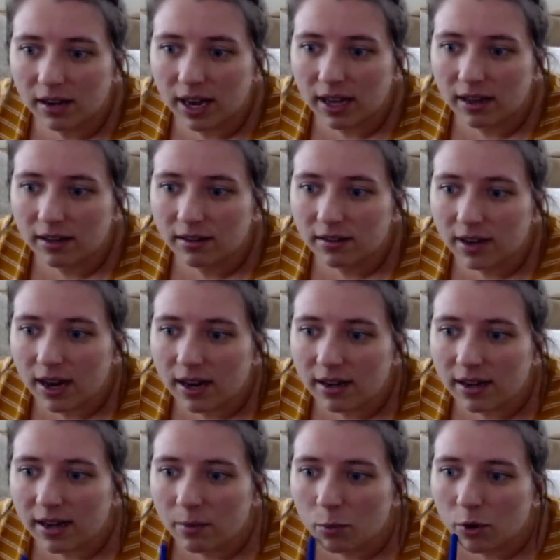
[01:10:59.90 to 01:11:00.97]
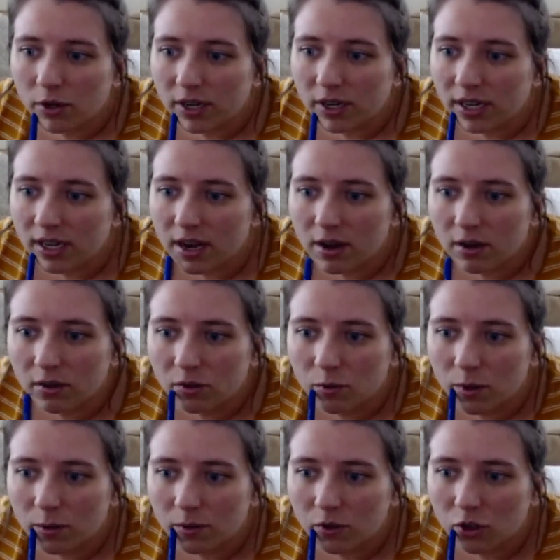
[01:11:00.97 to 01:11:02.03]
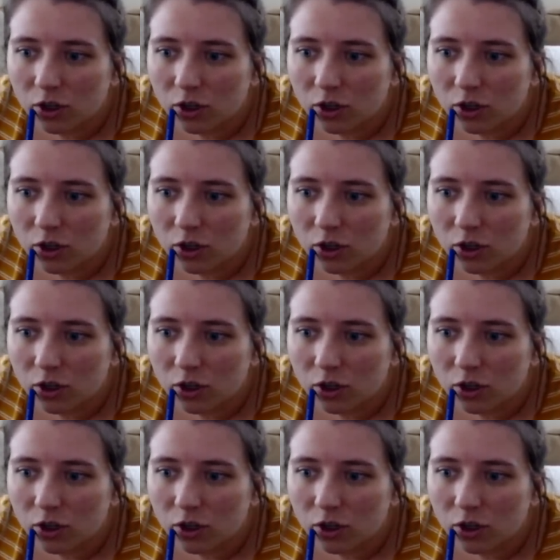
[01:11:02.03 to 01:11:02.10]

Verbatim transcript: Kaylin said, need more details. What was the